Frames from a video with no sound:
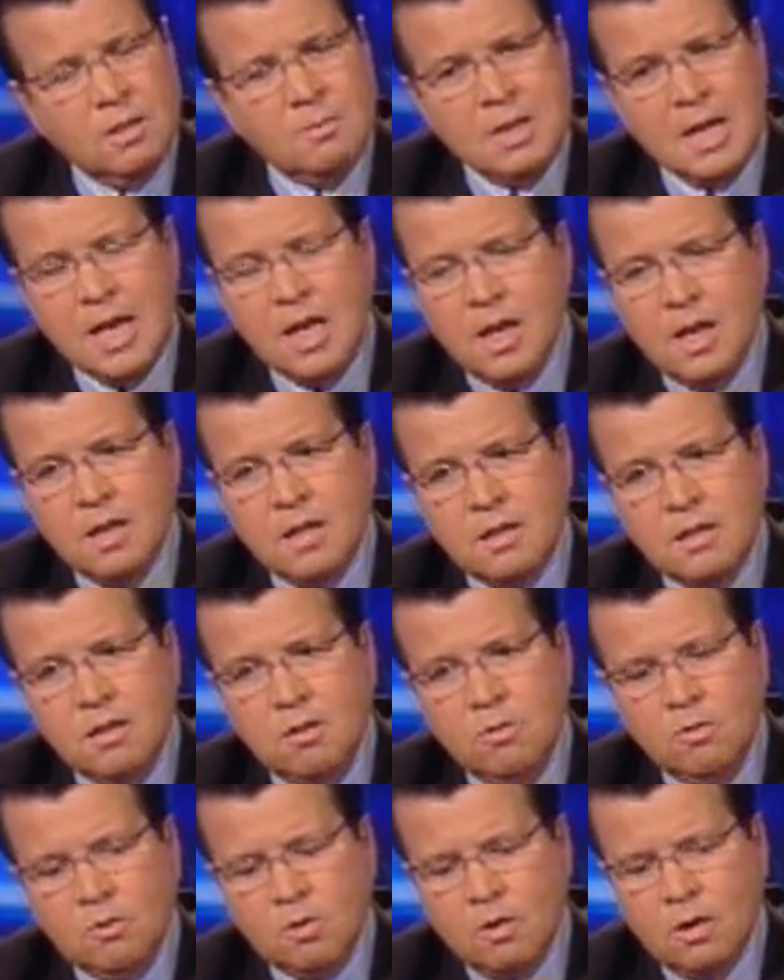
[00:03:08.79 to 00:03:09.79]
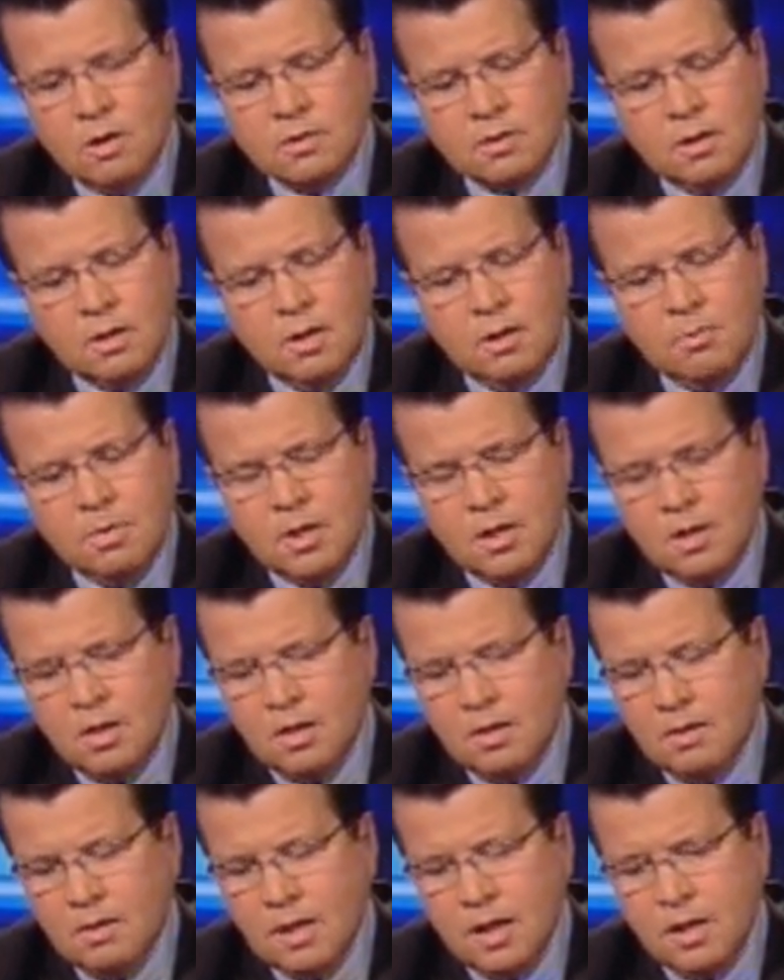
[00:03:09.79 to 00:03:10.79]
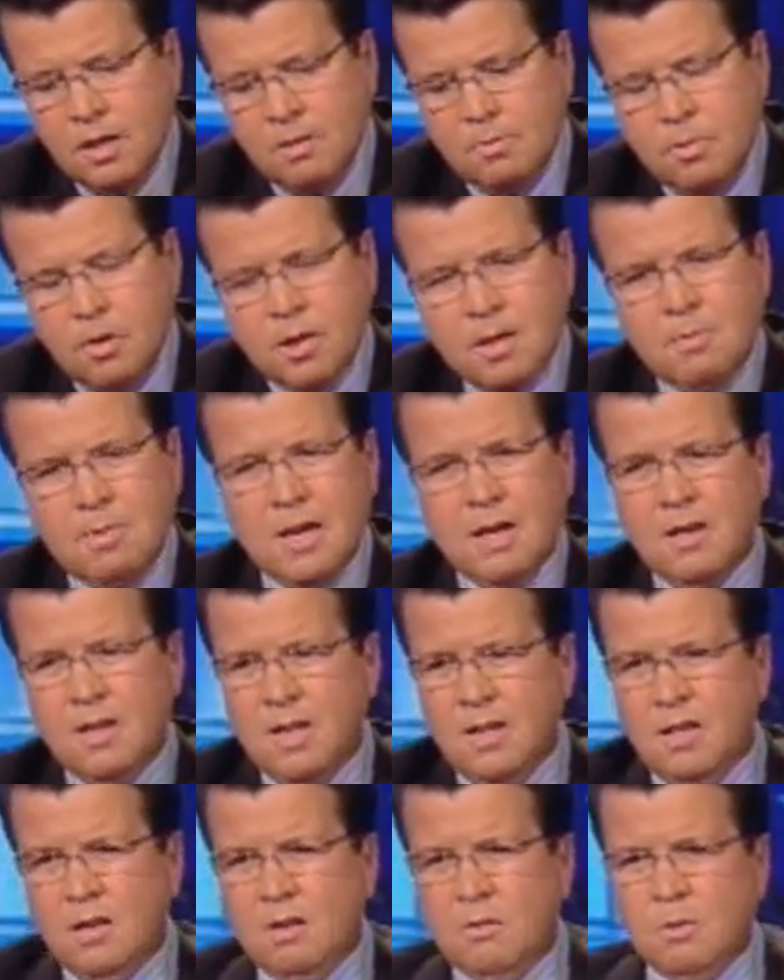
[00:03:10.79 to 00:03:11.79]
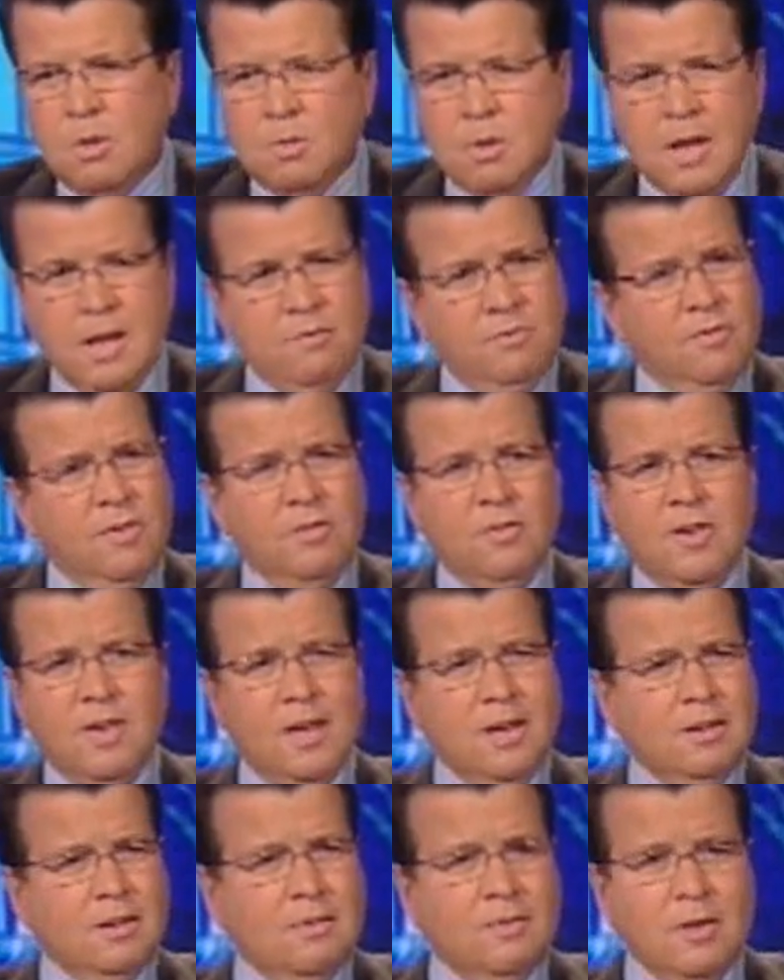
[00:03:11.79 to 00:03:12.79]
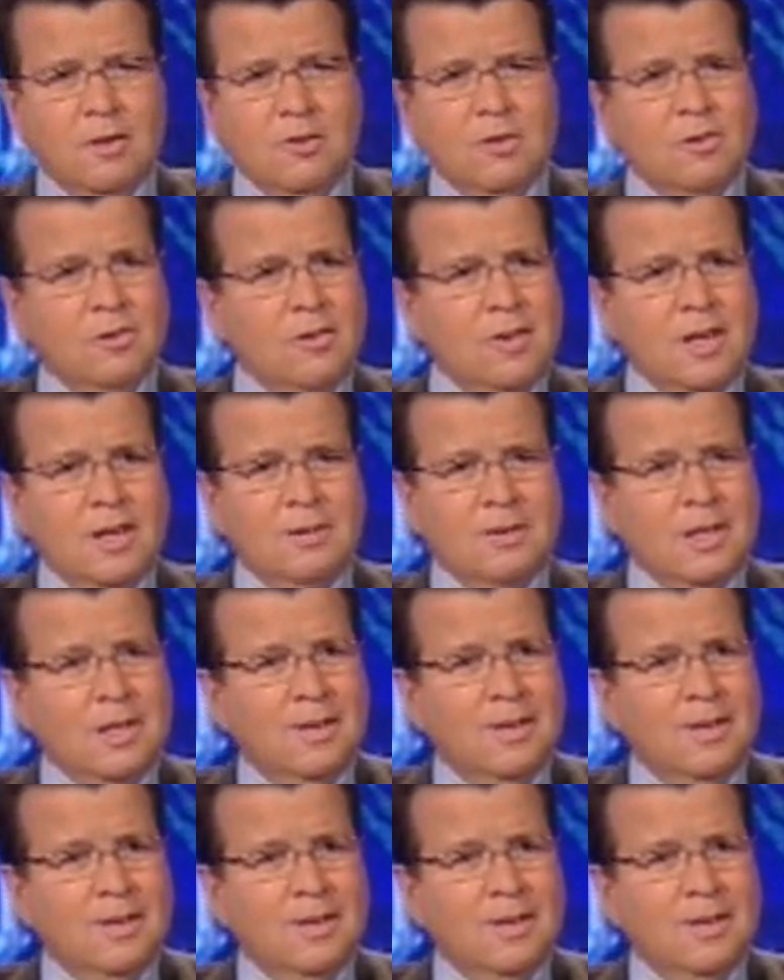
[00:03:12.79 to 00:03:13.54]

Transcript: I mean, you talked a little bit near the end of the book about, what do we have, 58 divisions now?